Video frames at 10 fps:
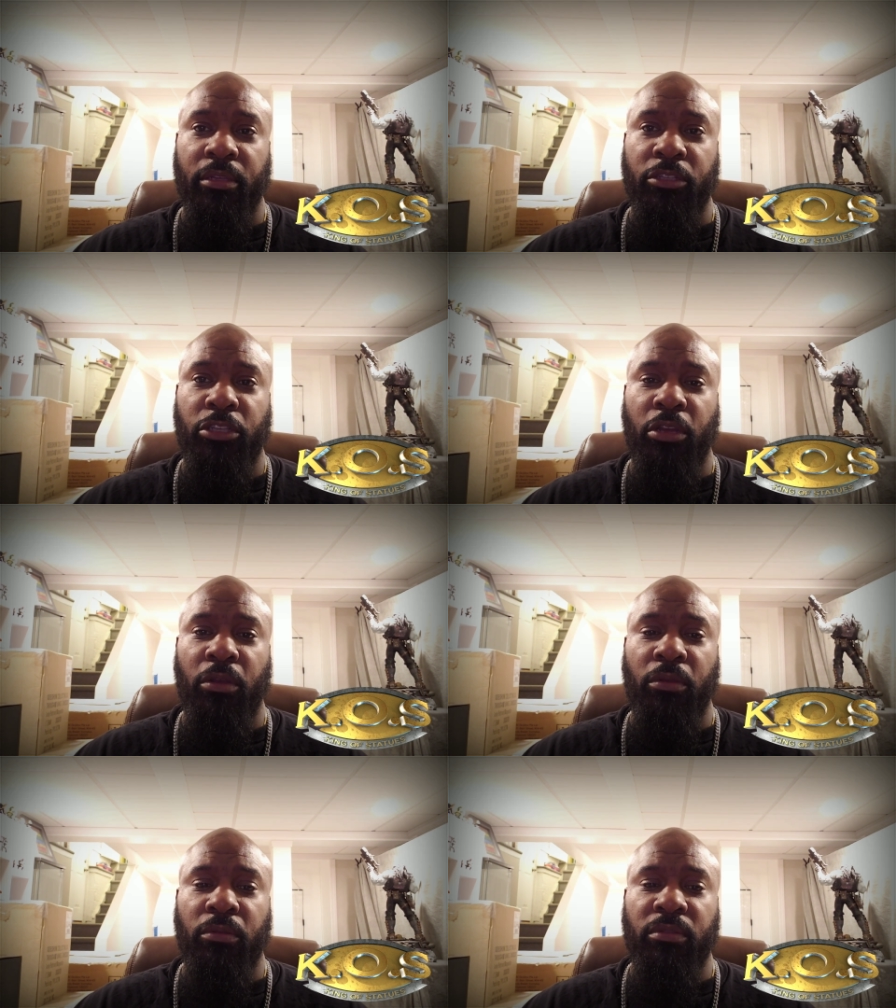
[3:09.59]

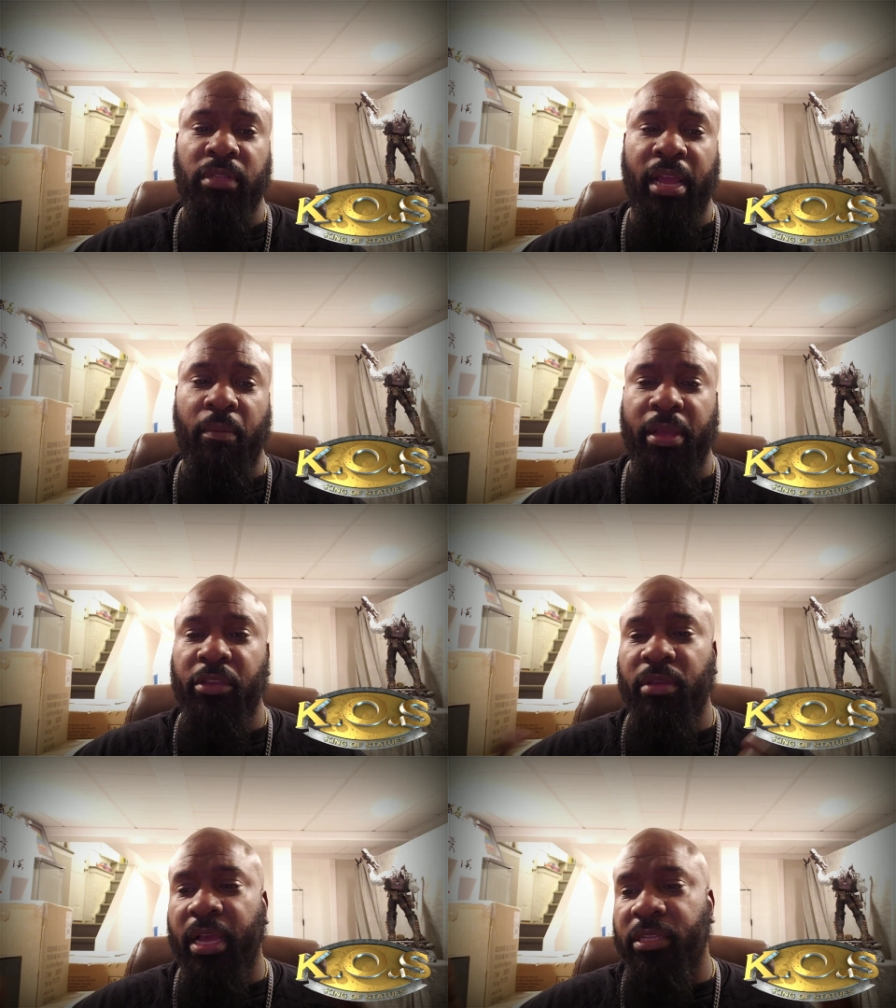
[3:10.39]
So that way
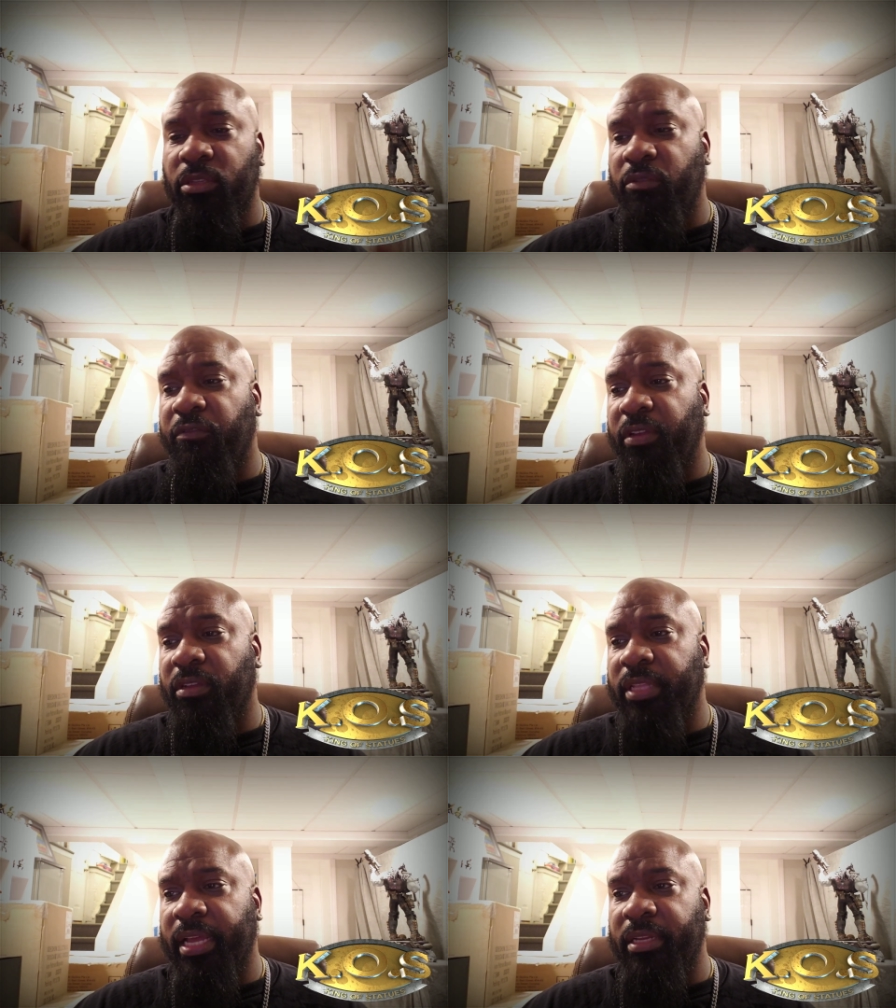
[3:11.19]
you guys don't
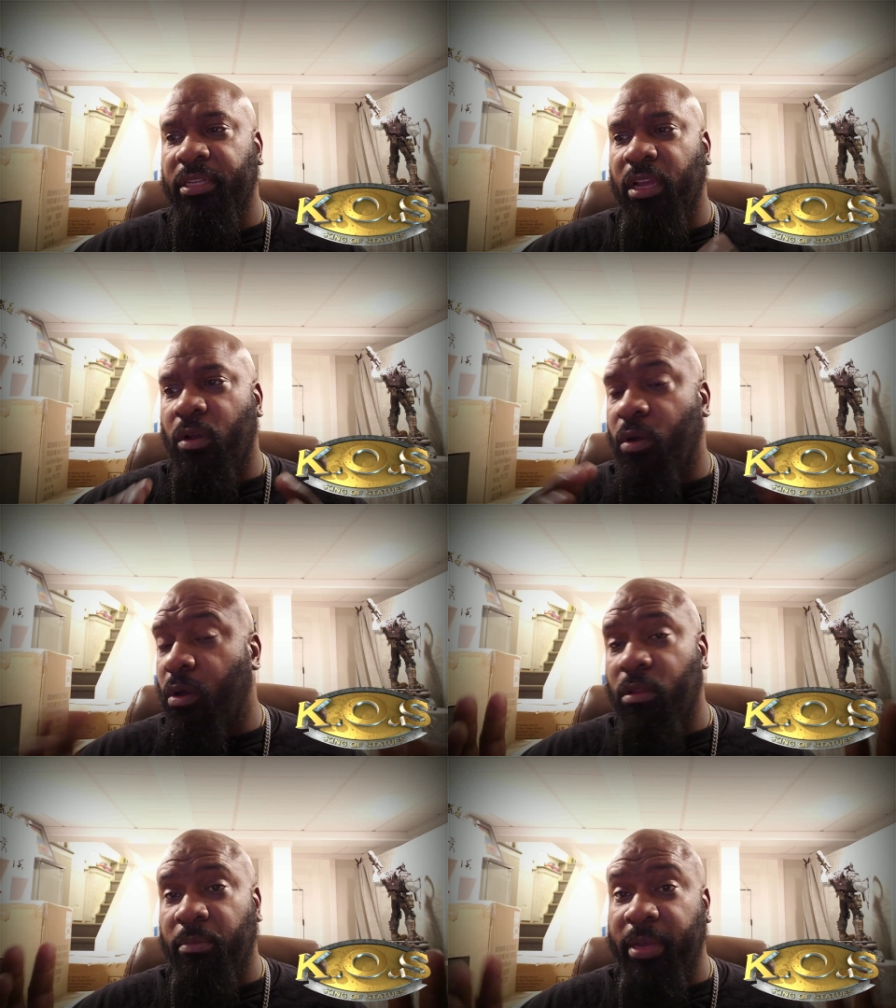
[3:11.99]
feel that
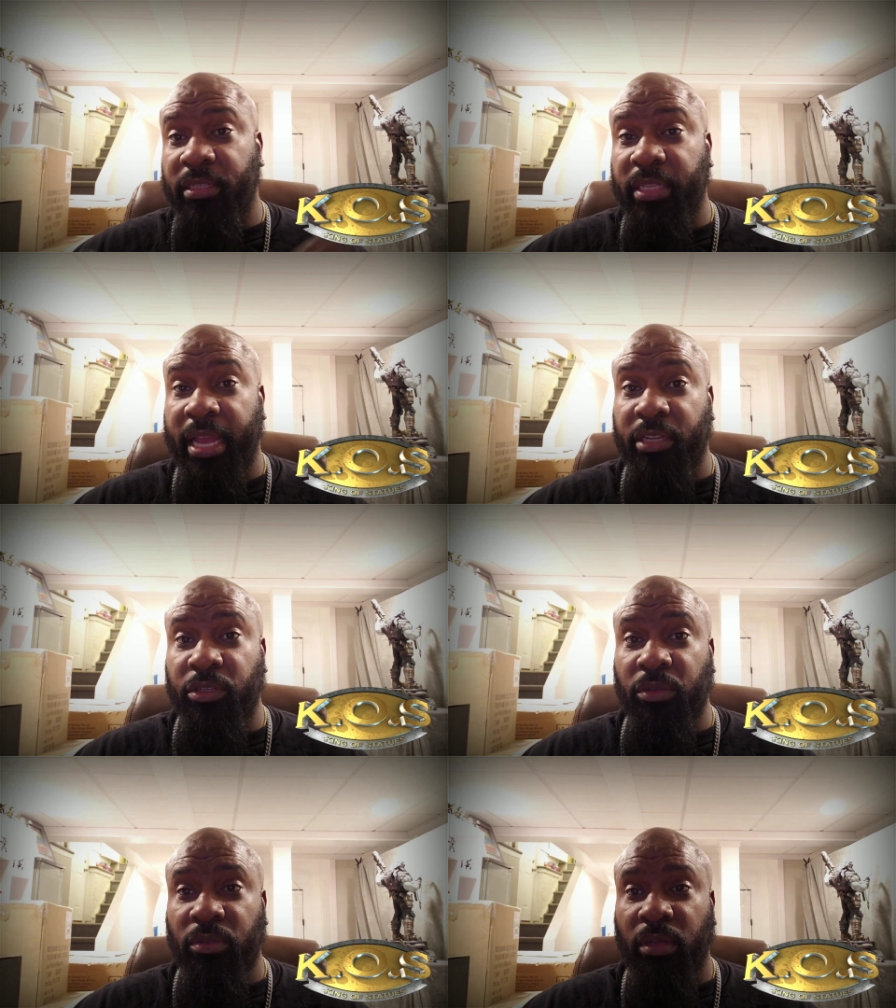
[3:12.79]
all of my
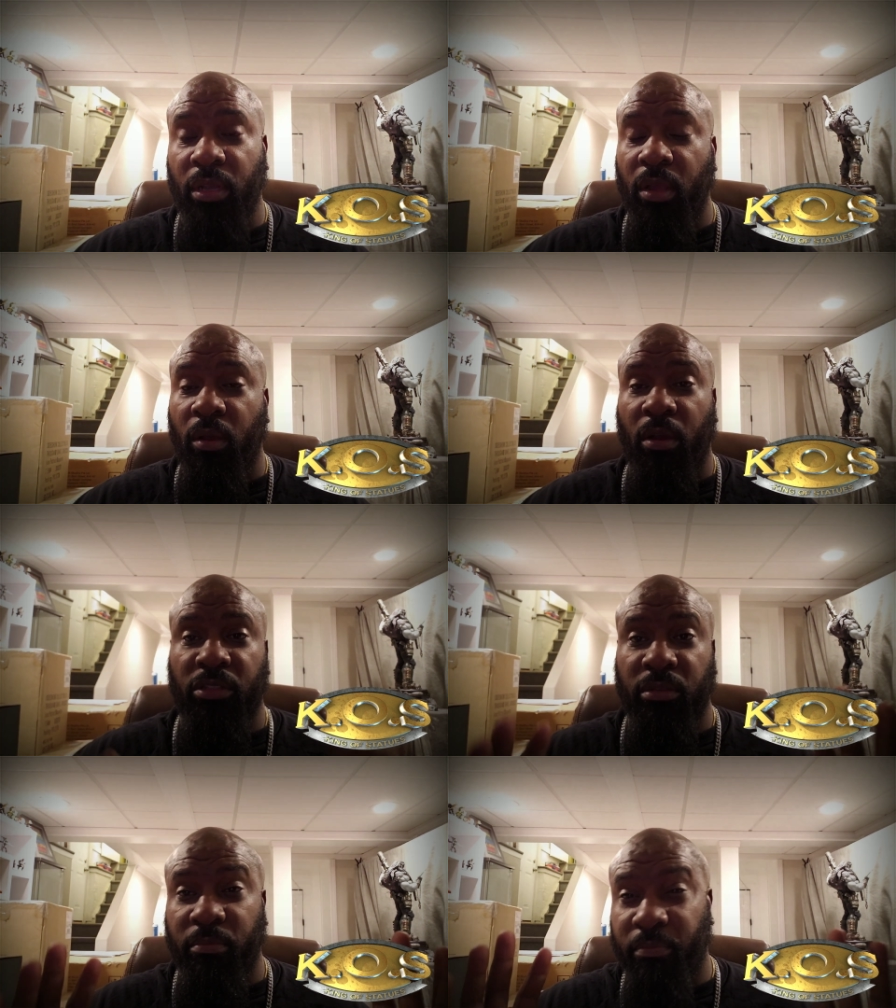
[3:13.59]
statues are
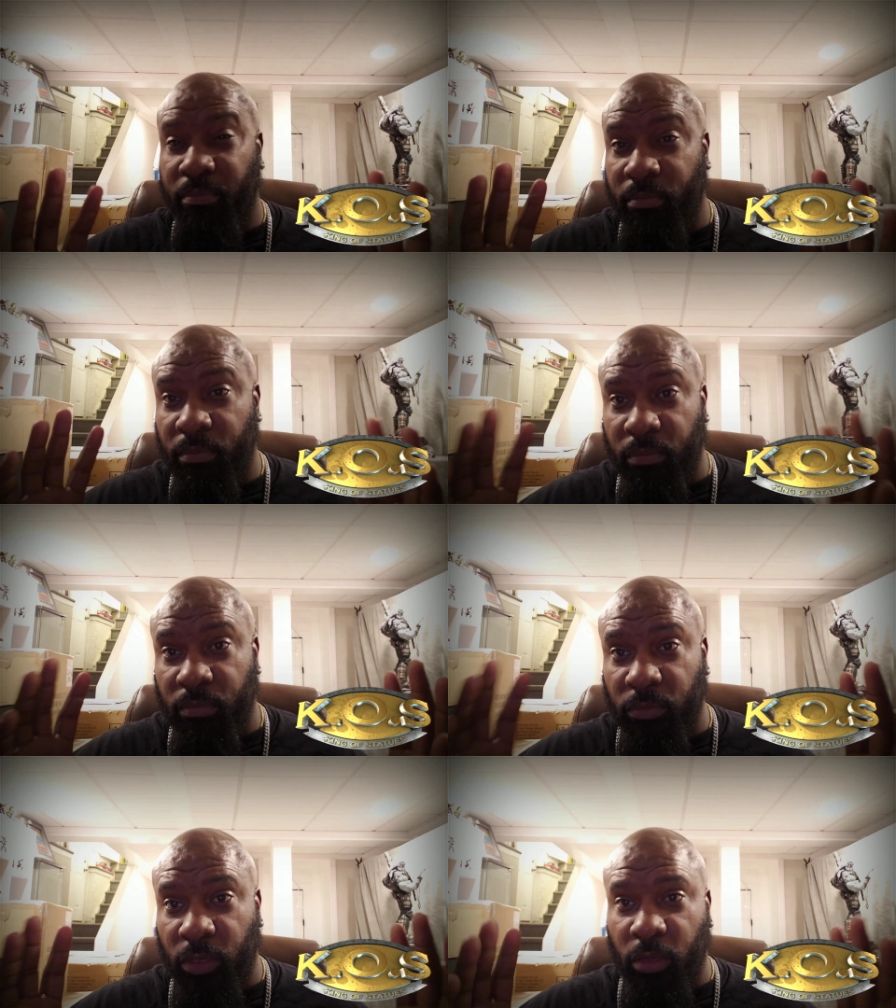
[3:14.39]
some,
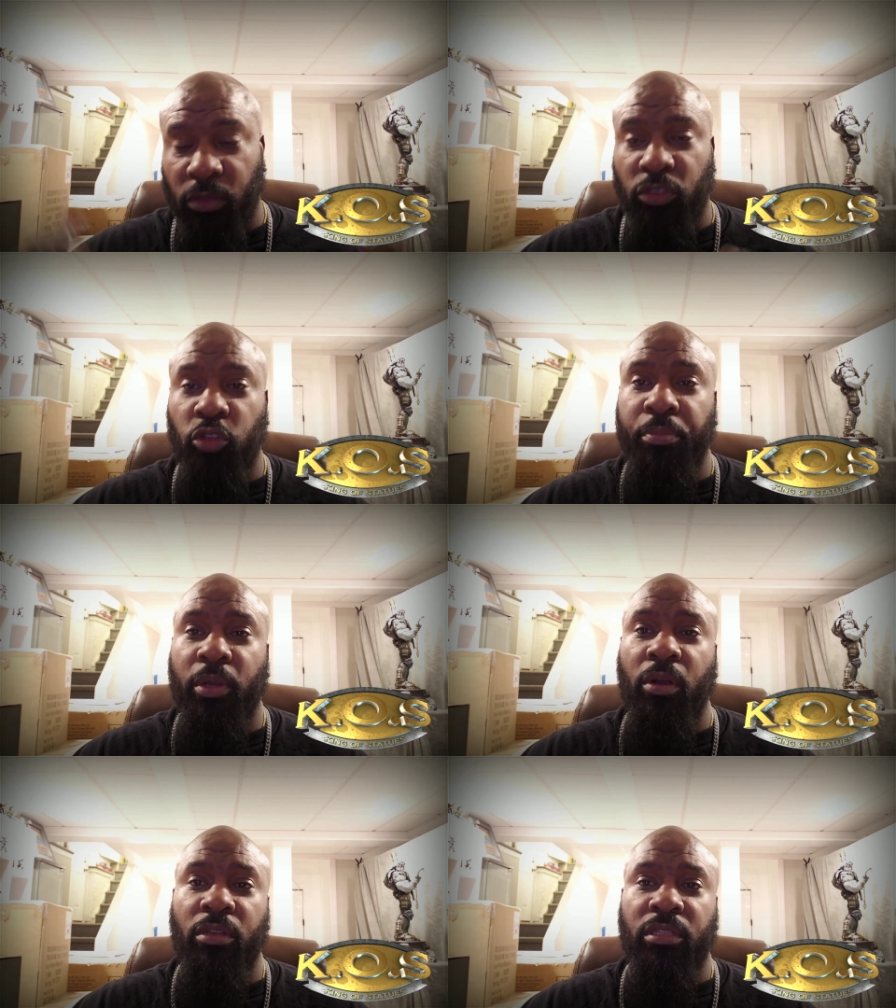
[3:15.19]
super
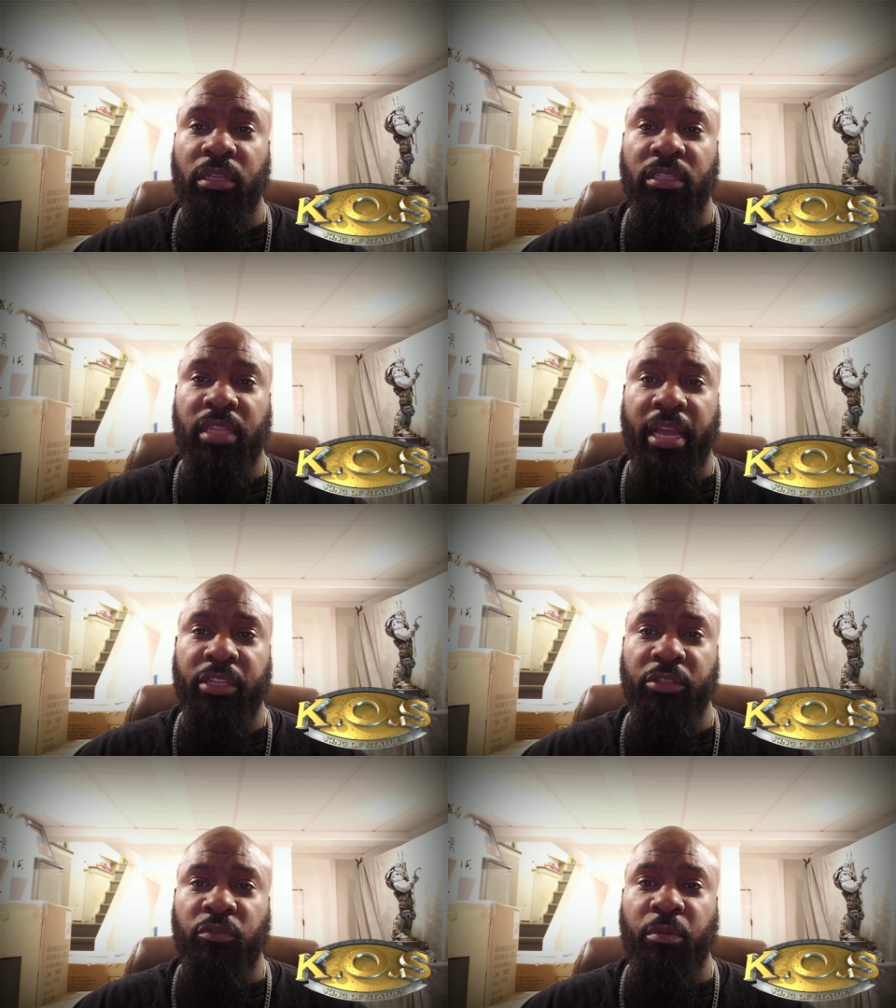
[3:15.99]
costly
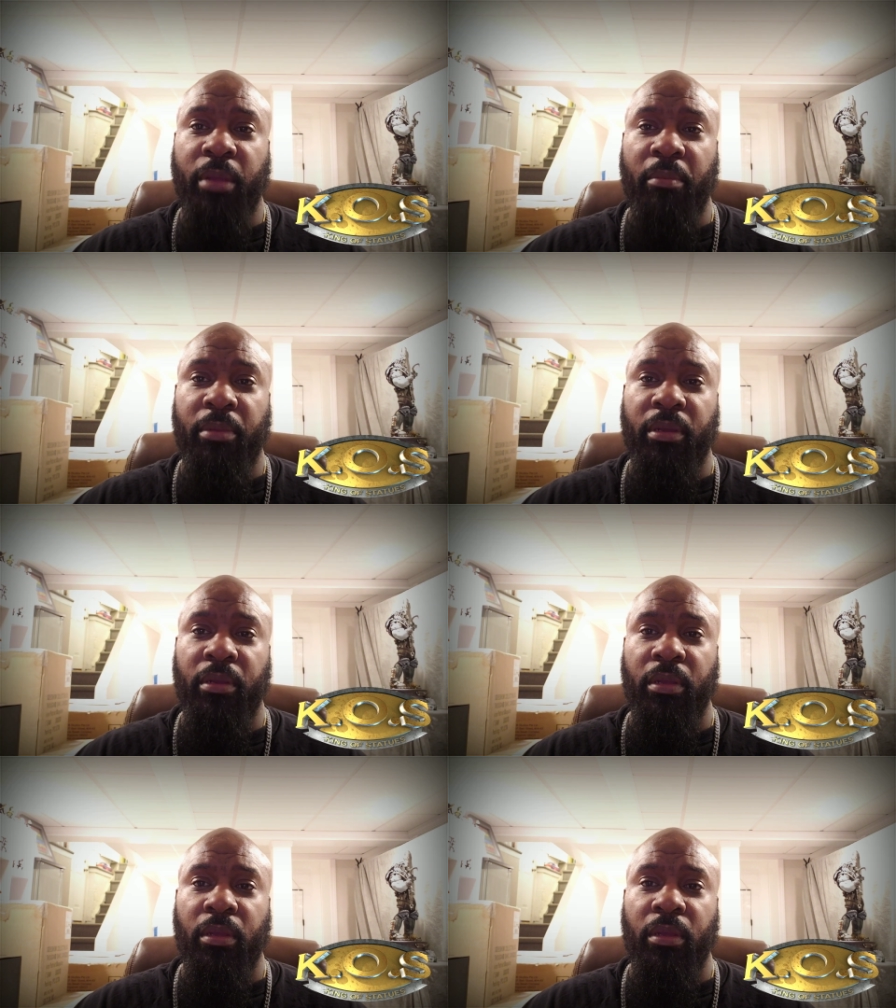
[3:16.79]
statues. Remember,